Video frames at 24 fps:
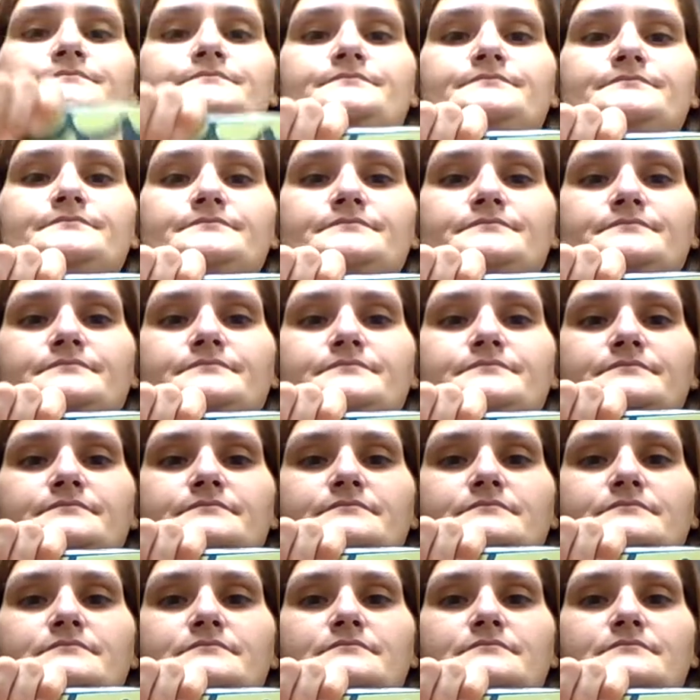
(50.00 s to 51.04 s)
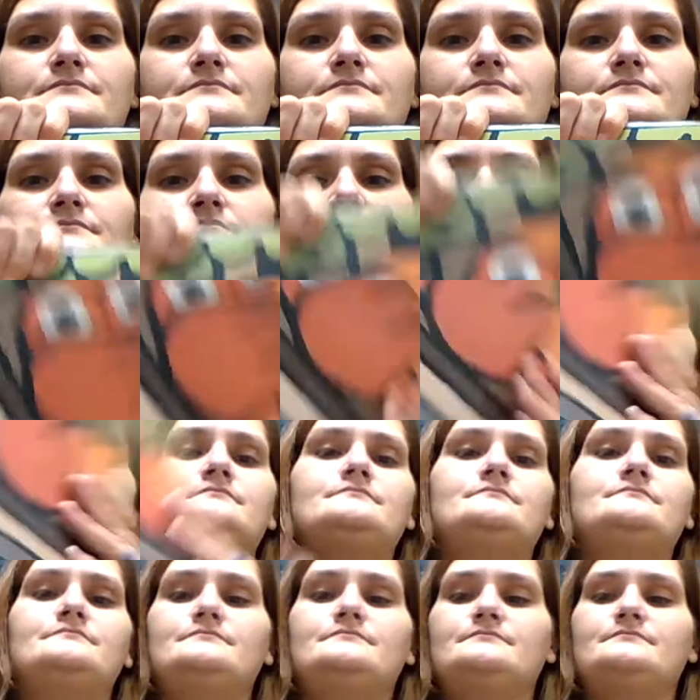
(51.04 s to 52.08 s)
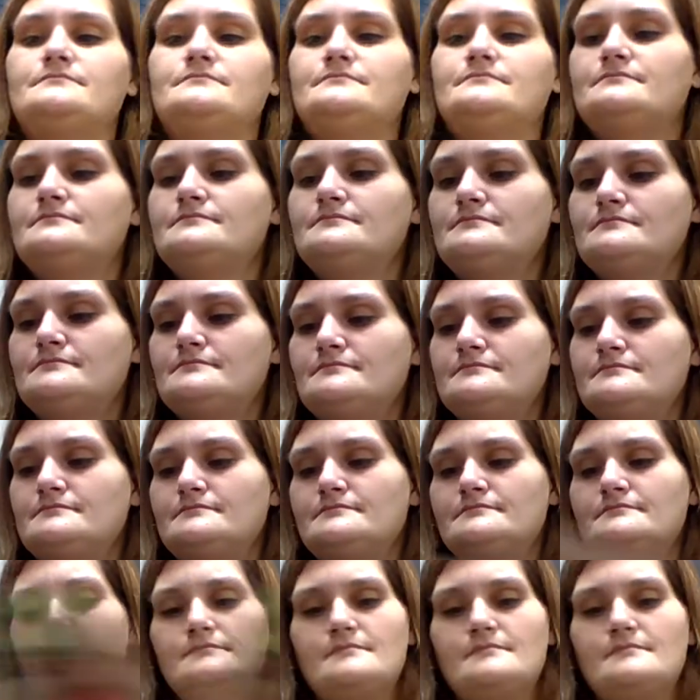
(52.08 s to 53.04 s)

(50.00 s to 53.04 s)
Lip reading: Nothing is said.